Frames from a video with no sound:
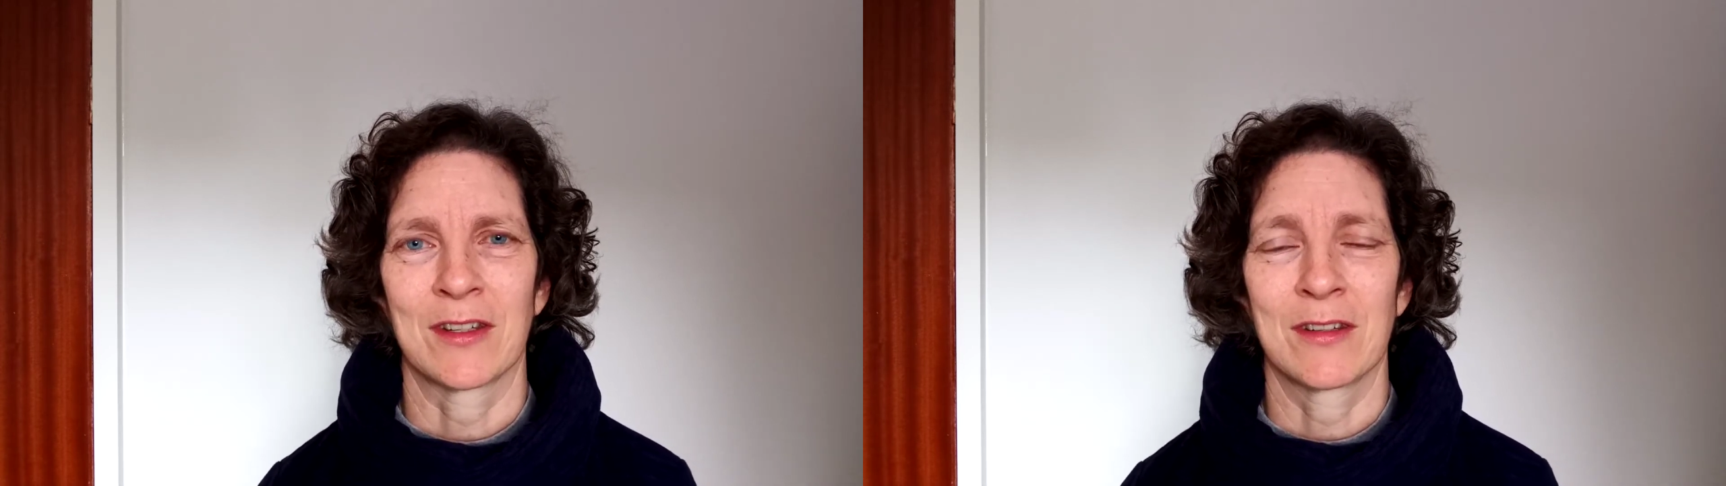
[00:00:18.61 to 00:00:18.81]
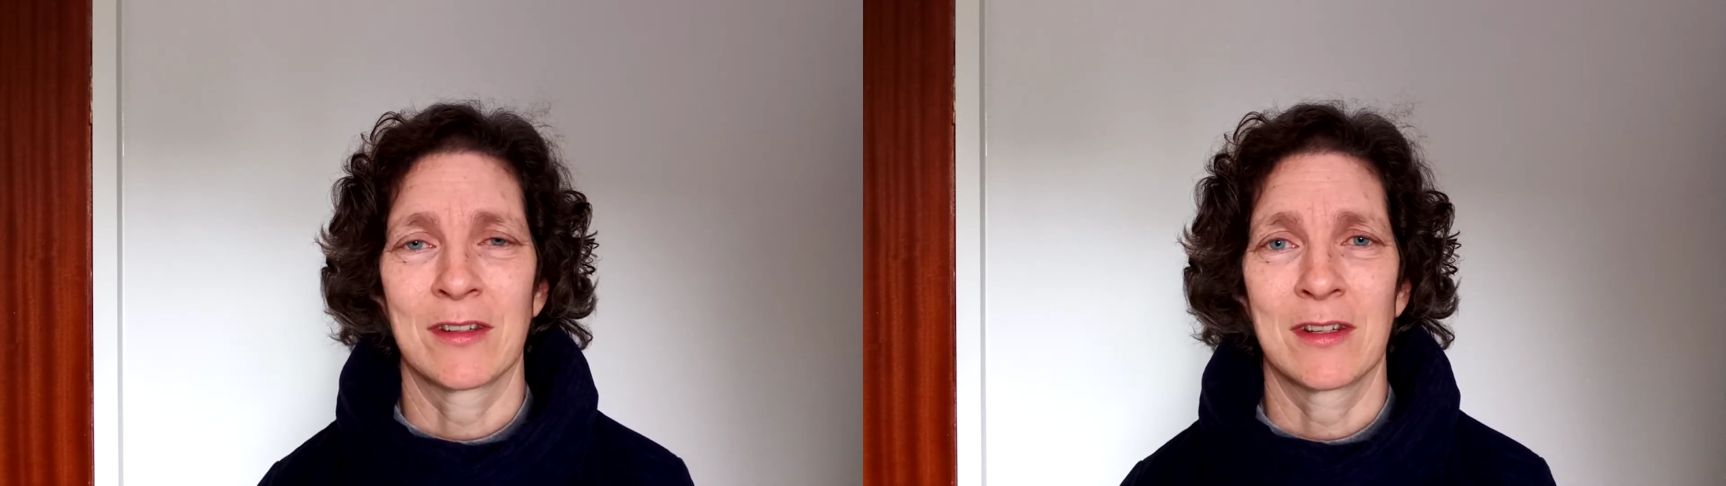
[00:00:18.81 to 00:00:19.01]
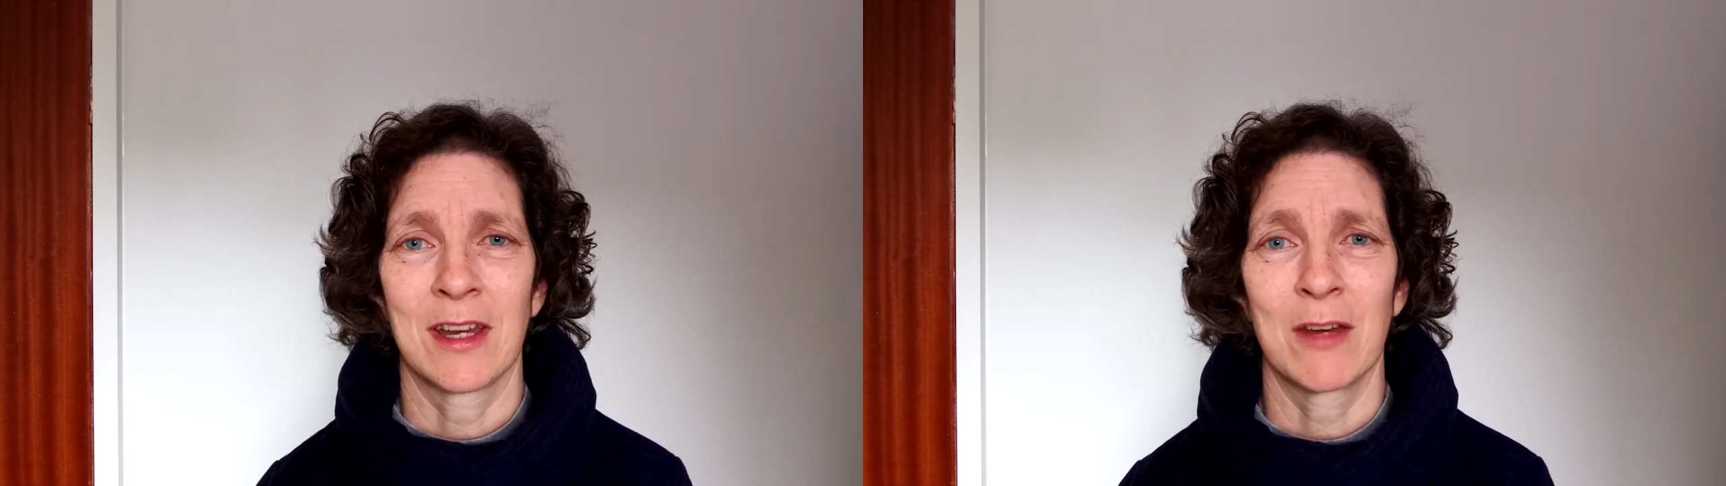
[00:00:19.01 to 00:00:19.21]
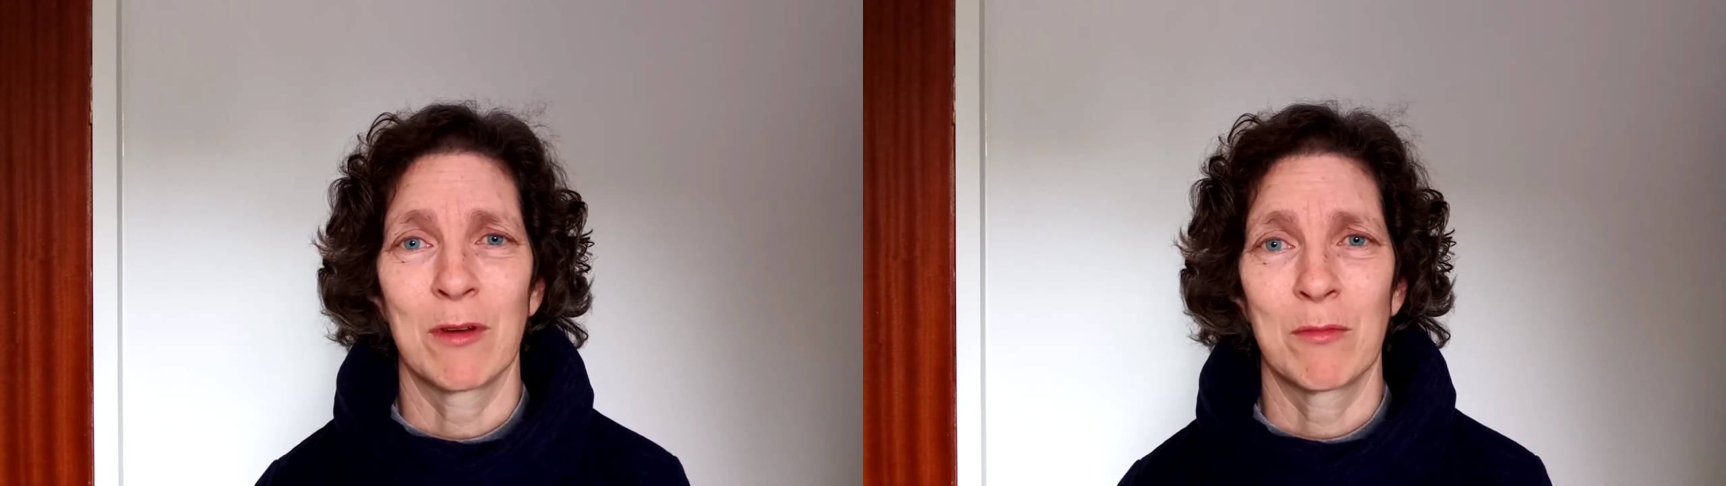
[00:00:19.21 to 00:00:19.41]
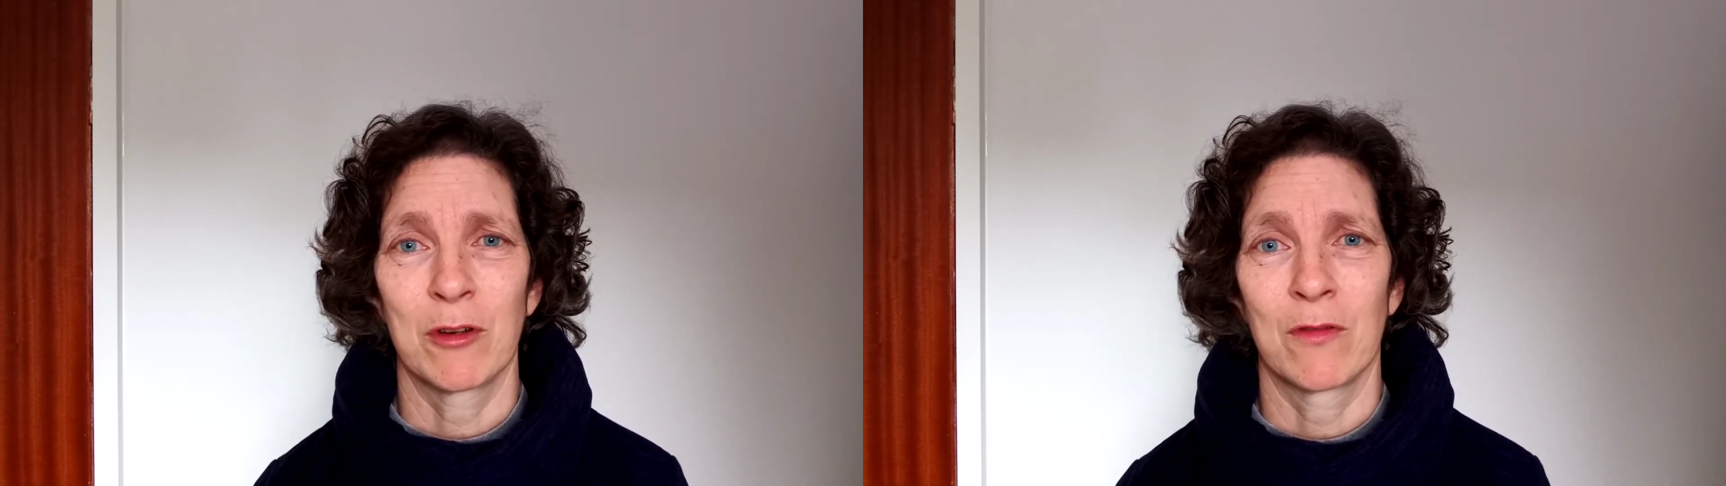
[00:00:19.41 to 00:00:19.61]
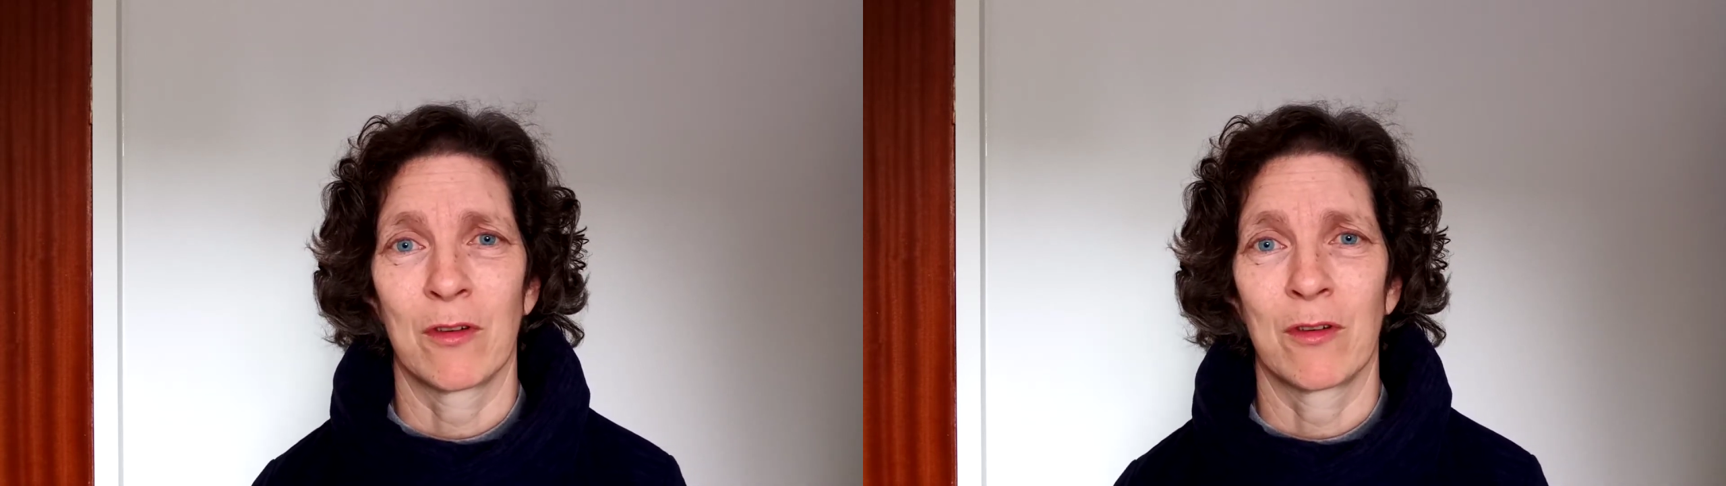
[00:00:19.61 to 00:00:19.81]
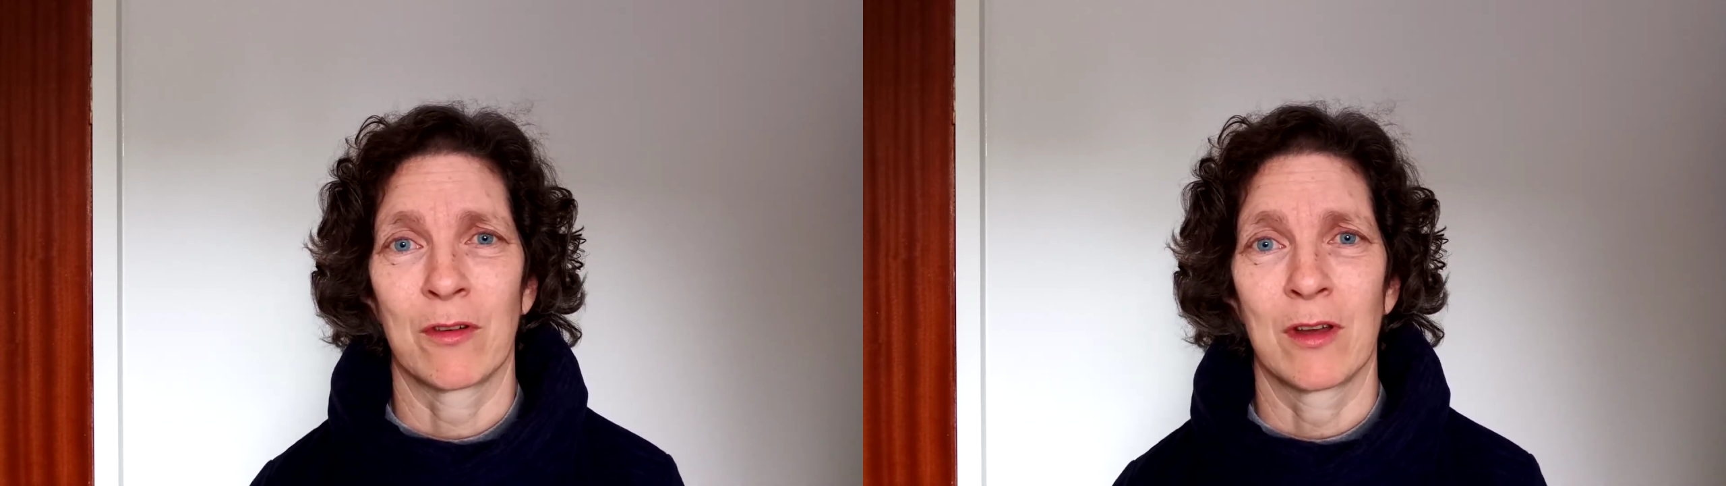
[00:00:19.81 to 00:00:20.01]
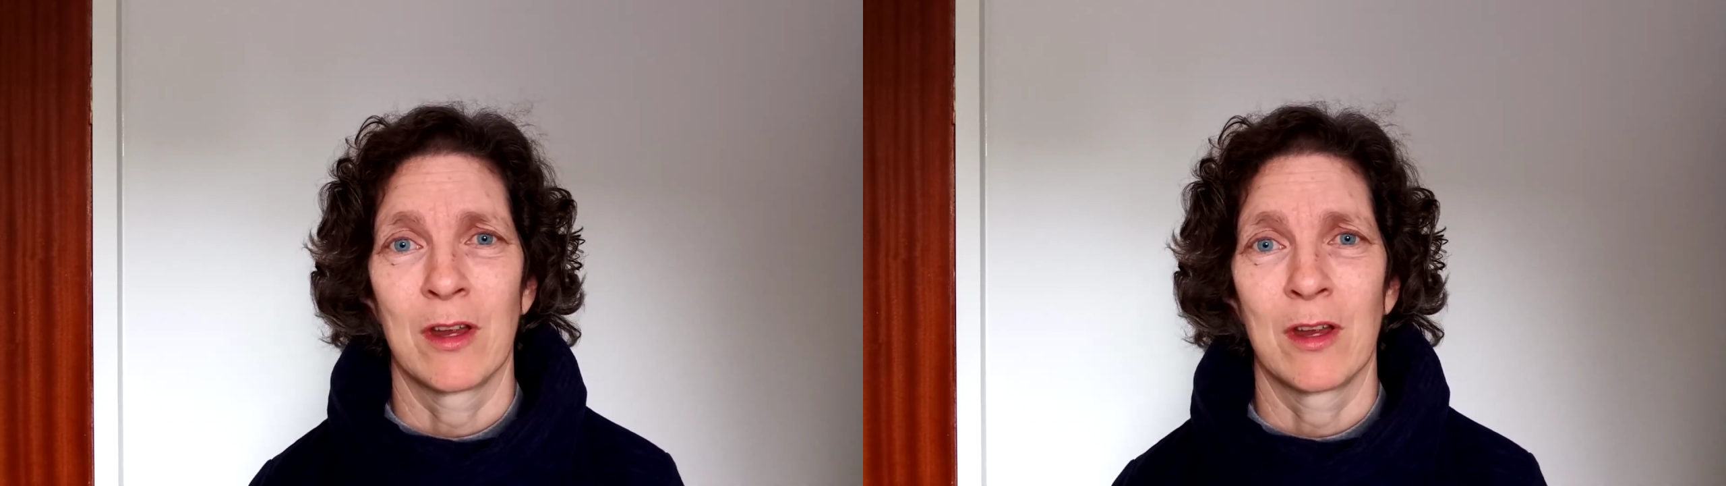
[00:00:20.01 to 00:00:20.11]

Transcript: And today we move on